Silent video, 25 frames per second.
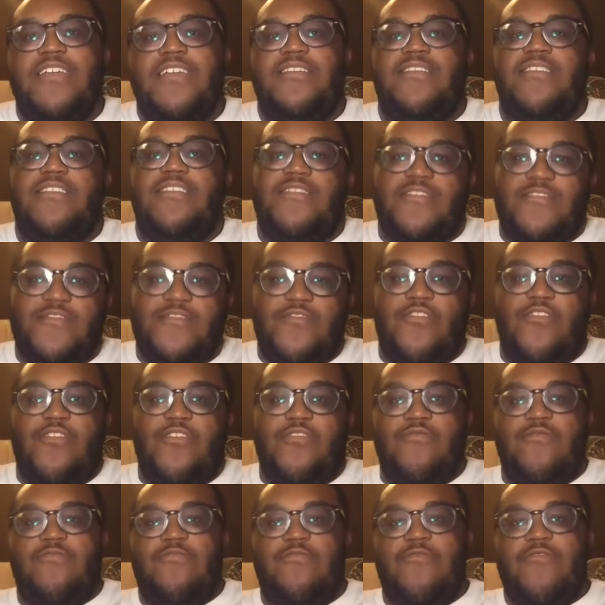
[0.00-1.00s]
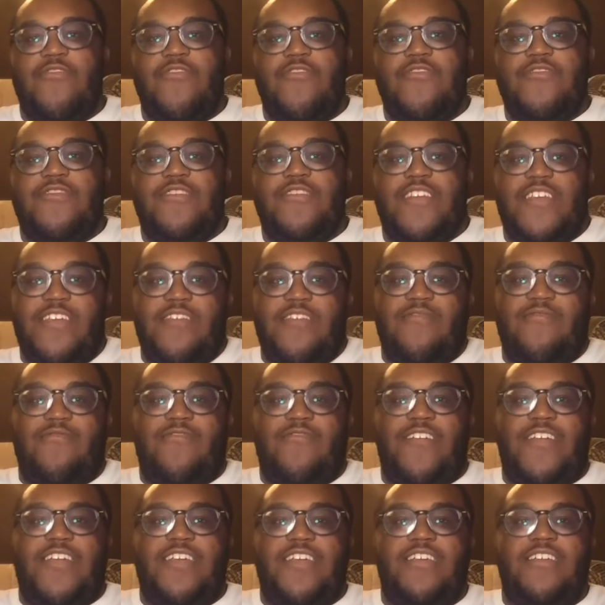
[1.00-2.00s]
these story reports and
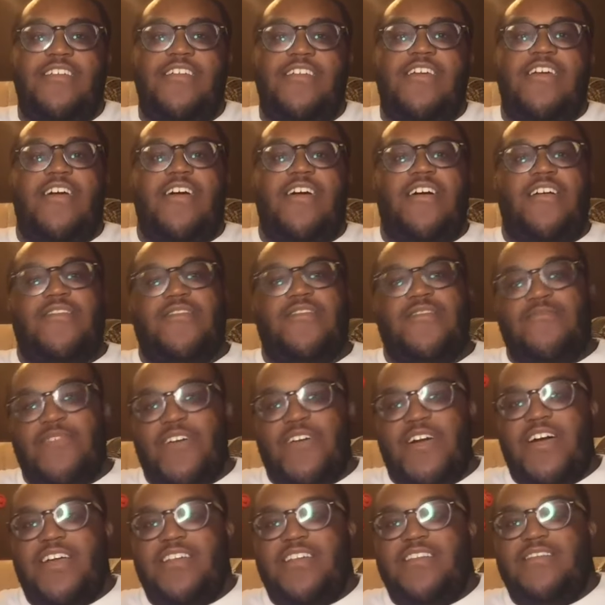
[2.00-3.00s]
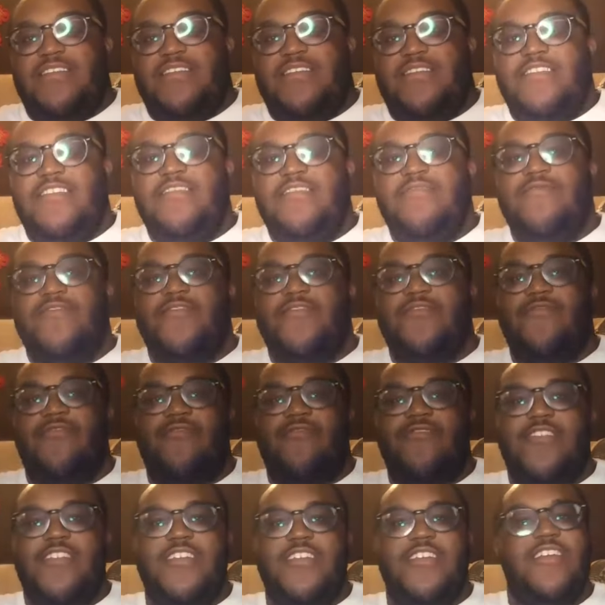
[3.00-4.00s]
rank of the behind the scenes
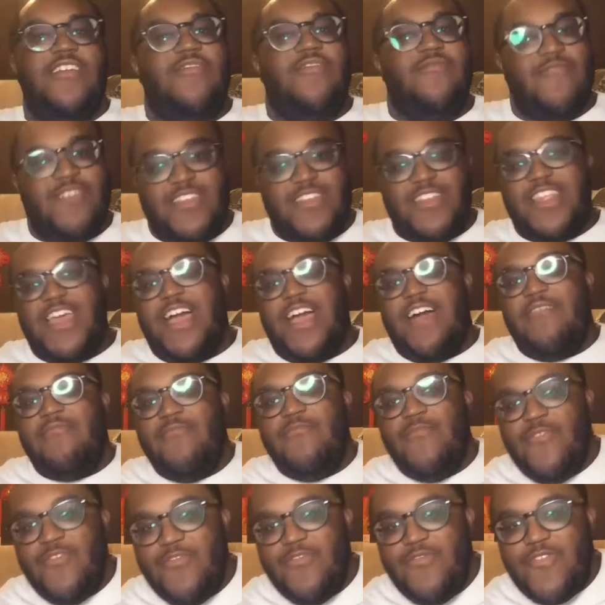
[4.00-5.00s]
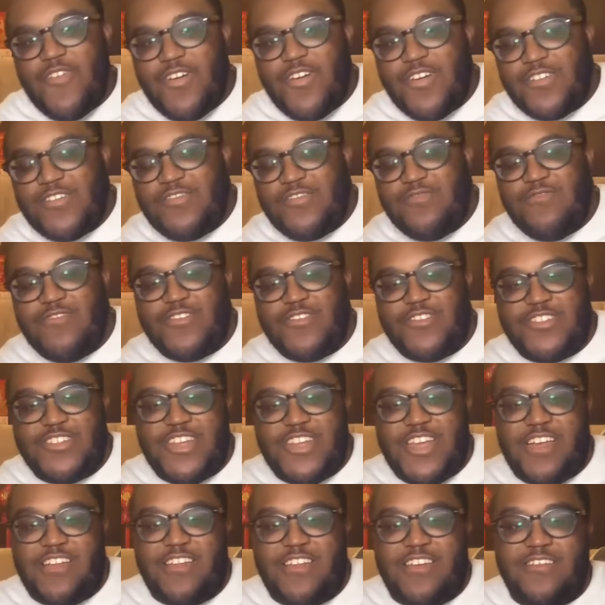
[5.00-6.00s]
story, we now move on to our
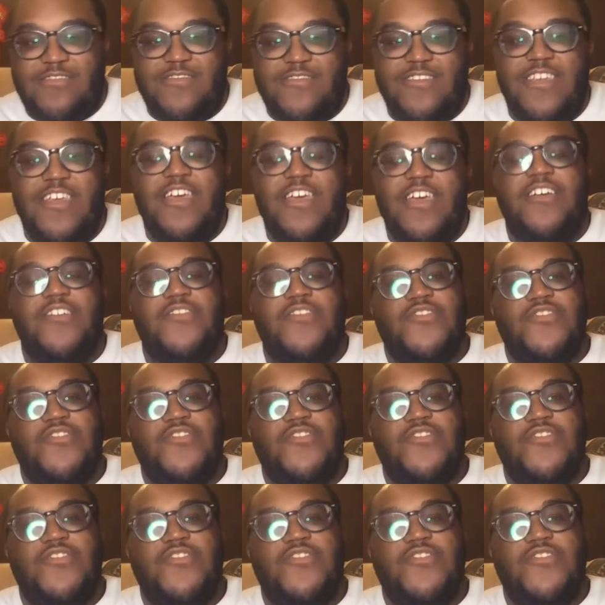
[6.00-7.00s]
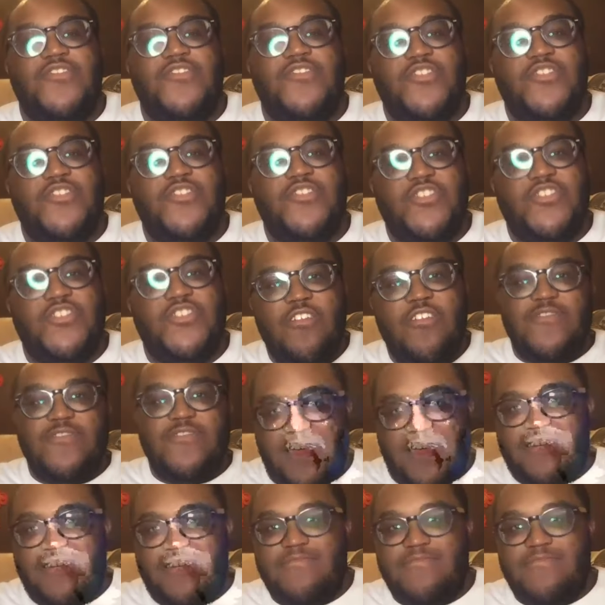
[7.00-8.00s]
shout out. Show, uh,
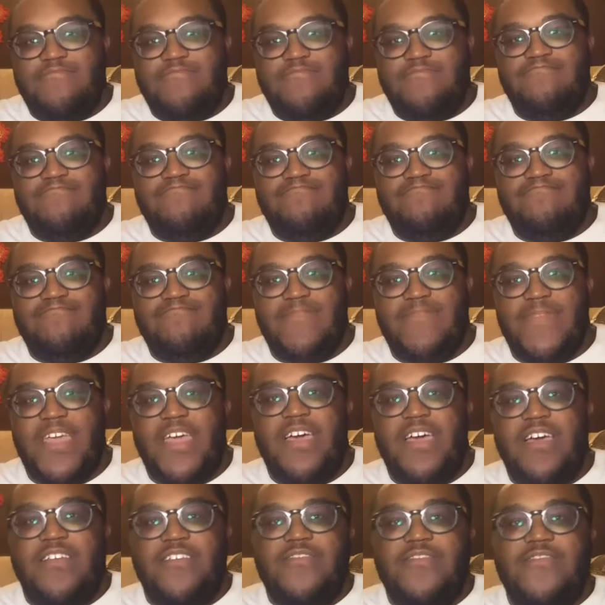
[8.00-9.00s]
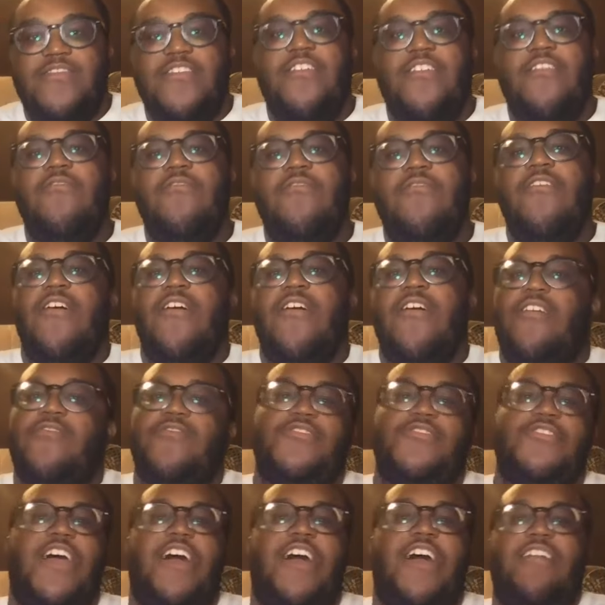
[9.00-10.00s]
so our
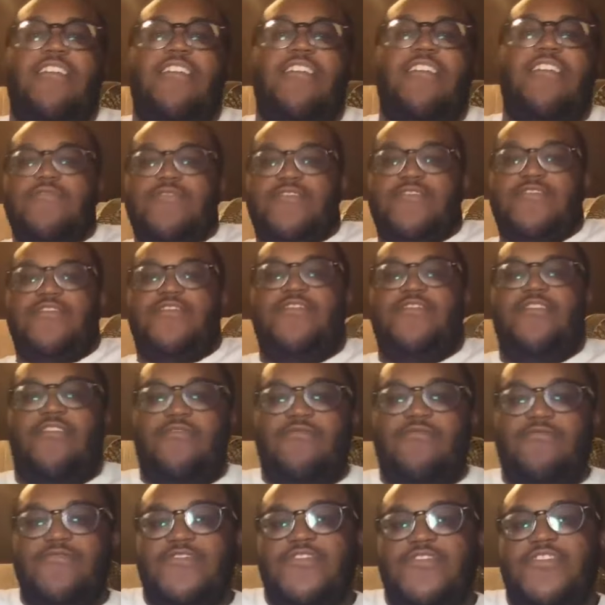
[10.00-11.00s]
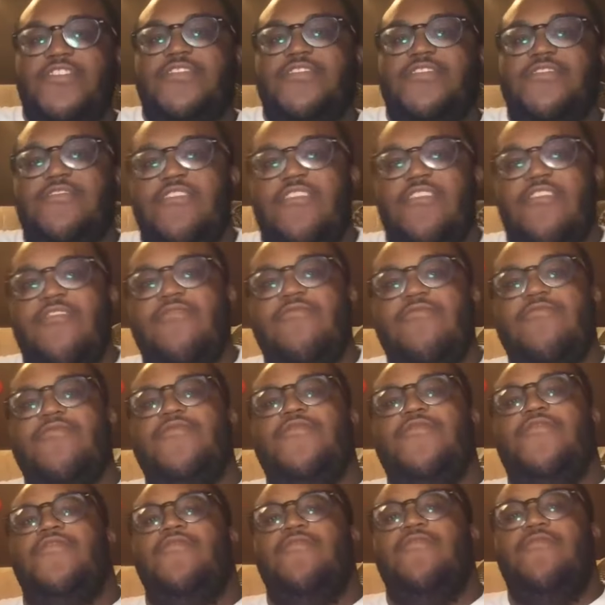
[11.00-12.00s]
shout out don't just go
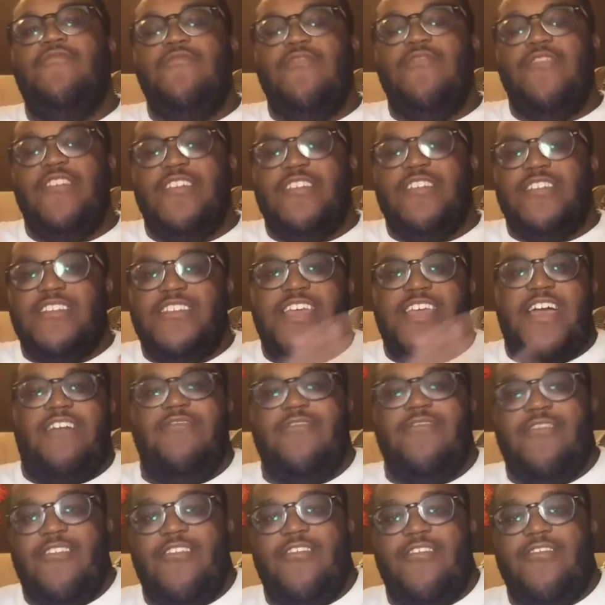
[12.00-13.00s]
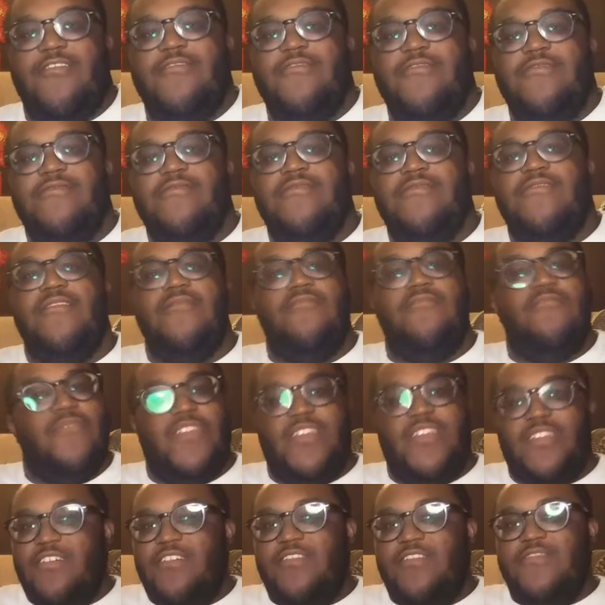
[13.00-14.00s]
to Downheart, but
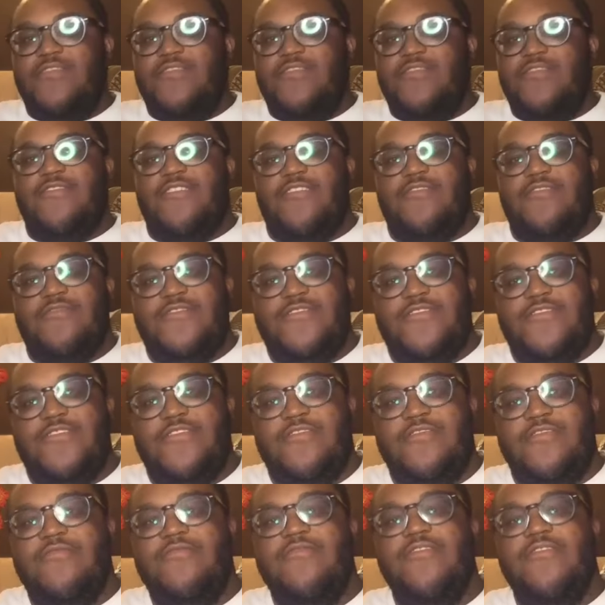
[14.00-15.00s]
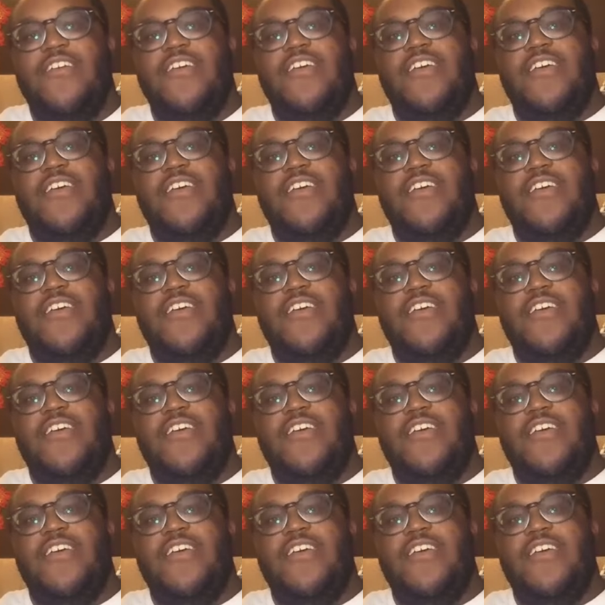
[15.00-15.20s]
it also goes to